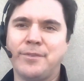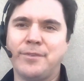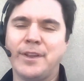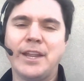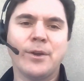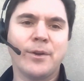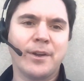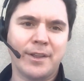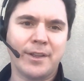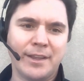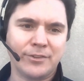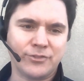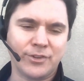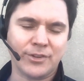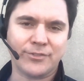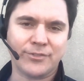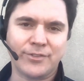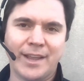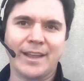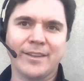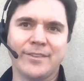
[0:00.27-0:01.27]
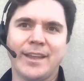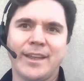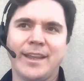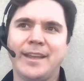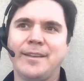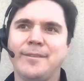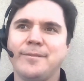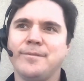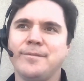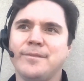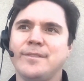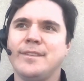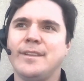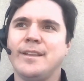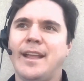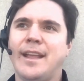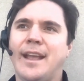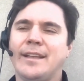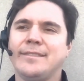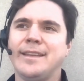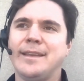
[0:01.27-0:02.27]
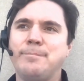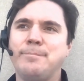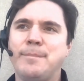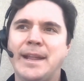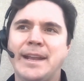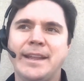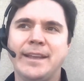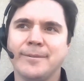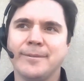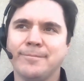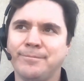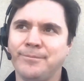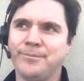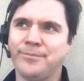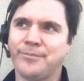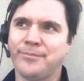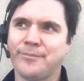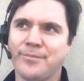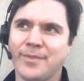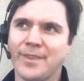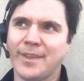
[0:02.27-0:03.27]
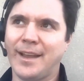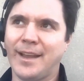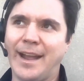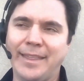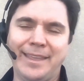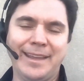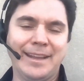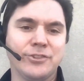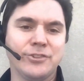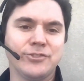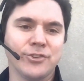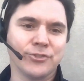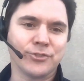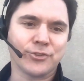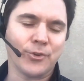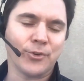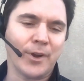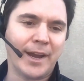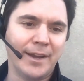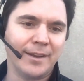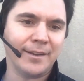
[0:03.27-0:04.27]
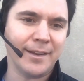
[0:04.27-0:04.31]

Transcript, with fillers: video is just as a as a medium, I think it's just great.